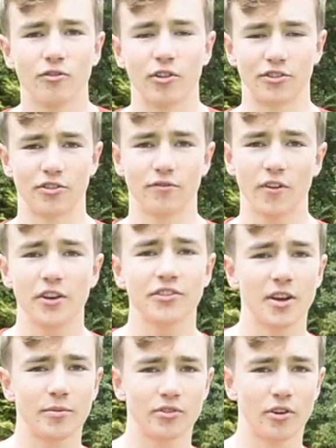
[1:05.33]
Right, so the
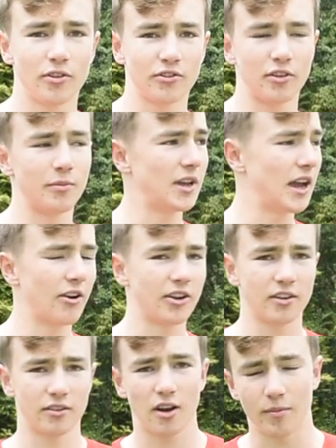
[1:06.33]
first episode that's going to be
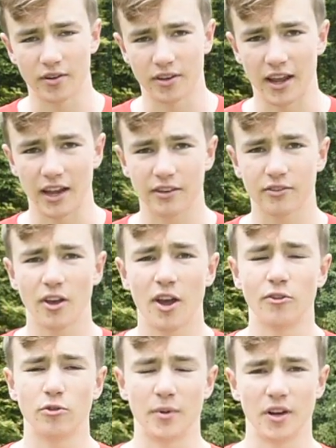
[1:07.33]
airing in a couple of days,
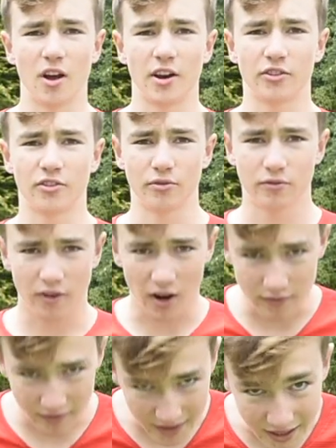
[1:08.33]
we'll be learning to do
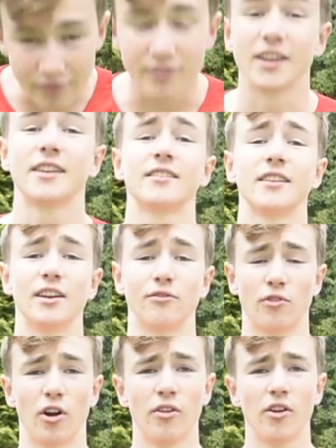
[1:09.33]
five neck flicks in
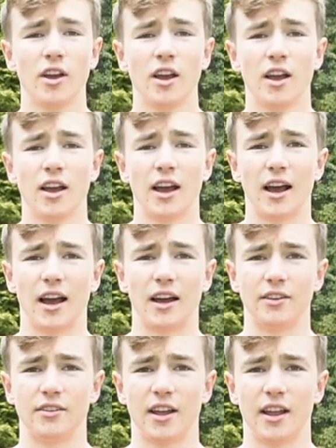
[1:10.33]
a row,
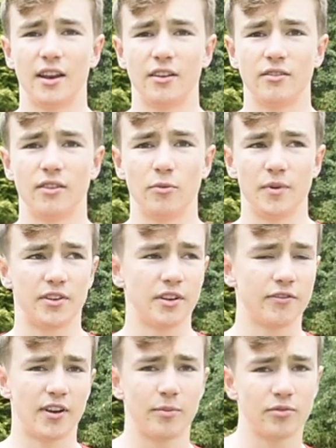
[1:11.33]
and then there'll be
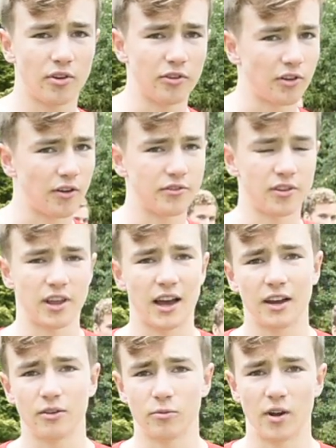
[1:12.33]
different episodes after
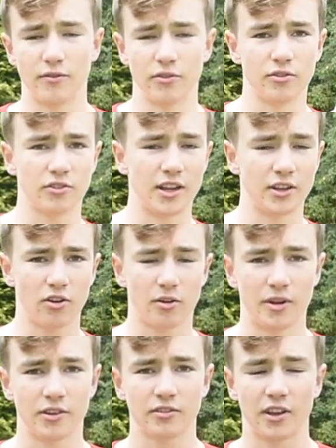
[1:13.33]
that, whatever you say in the
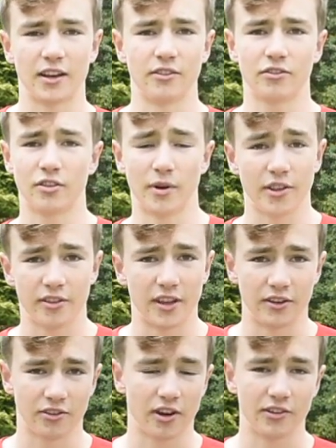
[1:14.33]
comments, and some other
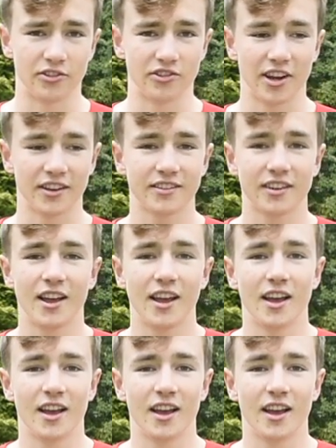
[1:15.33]
things that I suggest.